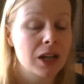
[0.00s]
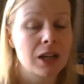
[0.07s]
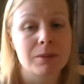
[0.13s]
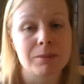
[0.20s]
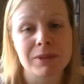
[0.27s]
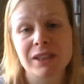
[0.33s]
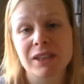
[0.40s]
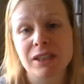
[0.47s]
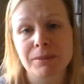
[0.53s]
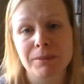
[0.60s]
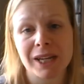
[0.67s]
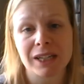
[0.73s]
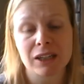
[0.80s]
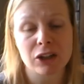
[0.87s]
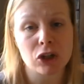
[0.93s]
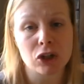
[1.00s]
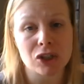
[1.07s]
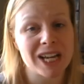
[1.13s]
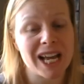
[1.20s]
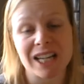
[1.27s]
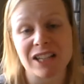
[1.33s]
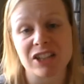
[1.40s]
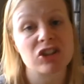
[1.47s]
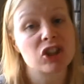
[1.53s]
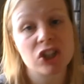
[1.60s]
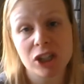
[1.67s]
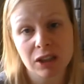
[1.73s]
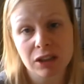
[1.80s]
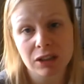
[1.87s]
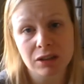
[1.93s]
Mr. Medlicott has
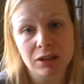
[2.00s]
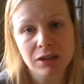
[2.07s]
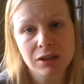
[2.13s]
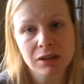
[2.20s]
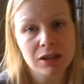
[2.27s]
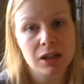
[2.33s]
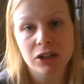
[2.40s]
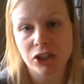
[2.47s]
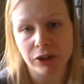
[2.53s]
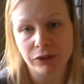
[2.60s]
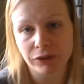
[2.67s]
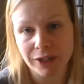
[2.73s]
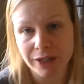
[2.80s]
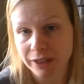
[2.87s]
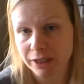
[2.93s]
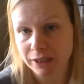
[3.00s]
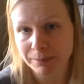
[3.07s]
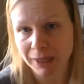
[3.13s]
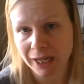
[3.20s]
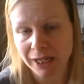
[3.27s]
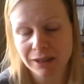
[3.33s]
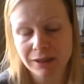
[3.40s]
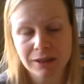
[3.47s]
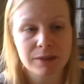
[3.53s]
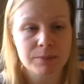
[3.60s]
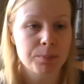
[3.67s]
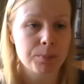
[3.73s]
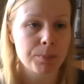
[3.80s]
shingles, Jeffrey explains,